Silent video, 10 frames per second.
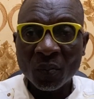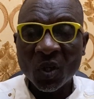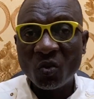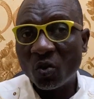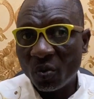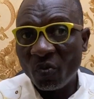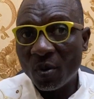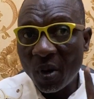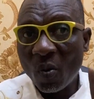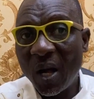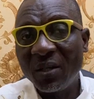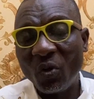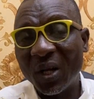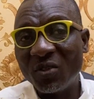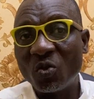So, number one, you
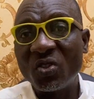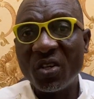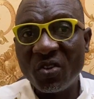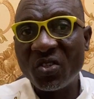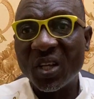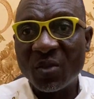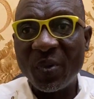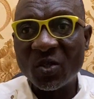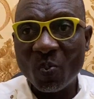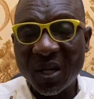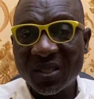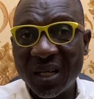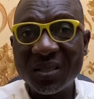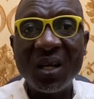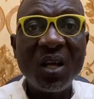can choose a research-based
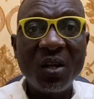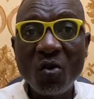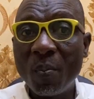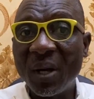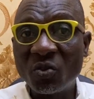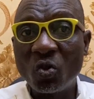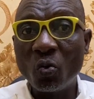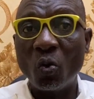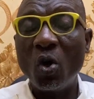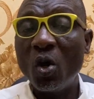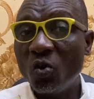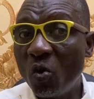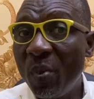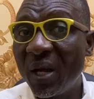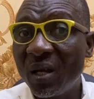master. Number two, you
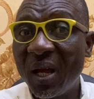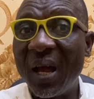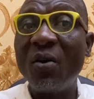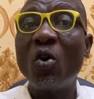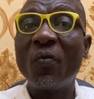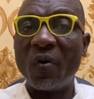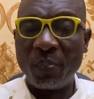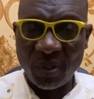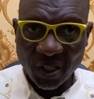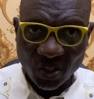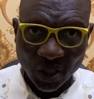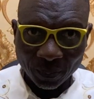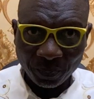may enroll for PhD.